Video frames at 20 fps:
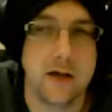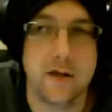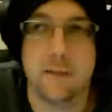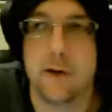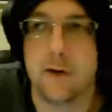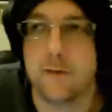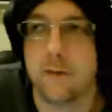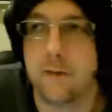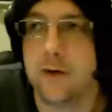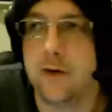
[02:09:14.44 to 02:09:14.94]

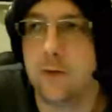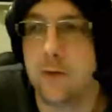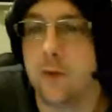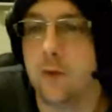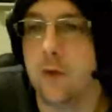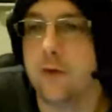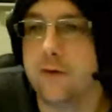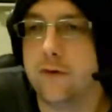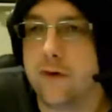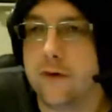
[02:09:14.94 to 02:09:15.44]
because we
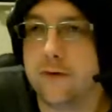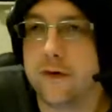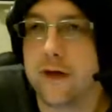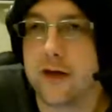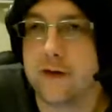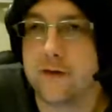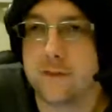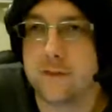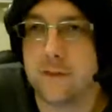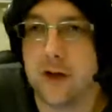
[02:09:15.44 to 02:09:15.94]
wanted to
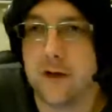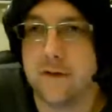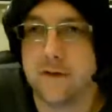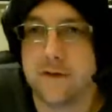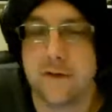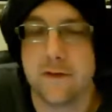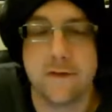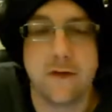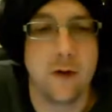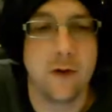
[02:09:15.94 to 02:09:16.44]
get some live
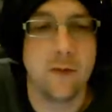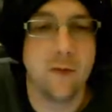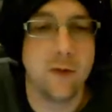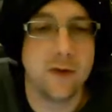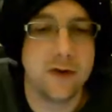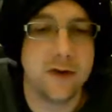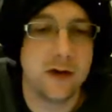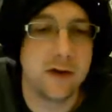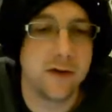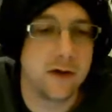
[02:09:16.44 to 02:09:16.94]
stuff going
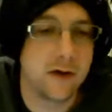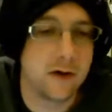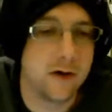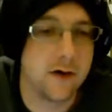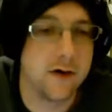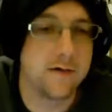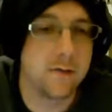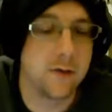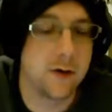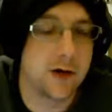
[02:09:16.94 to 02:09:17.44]
with the other
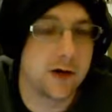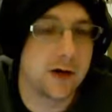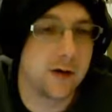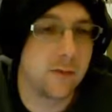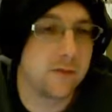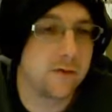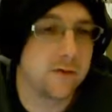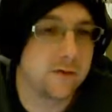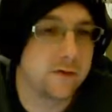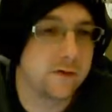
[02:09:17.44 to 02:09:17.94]
guys when it
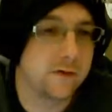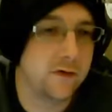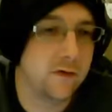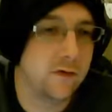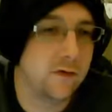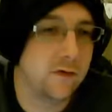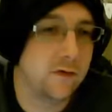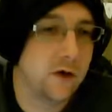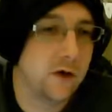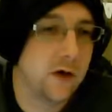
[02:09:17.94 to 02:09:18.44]
comes
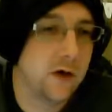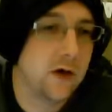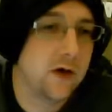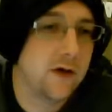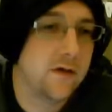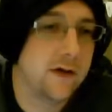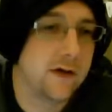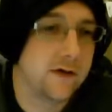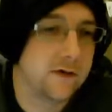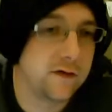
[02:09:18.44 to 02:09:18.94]
to
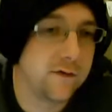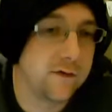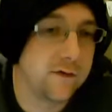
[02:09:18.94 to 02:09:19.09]
things like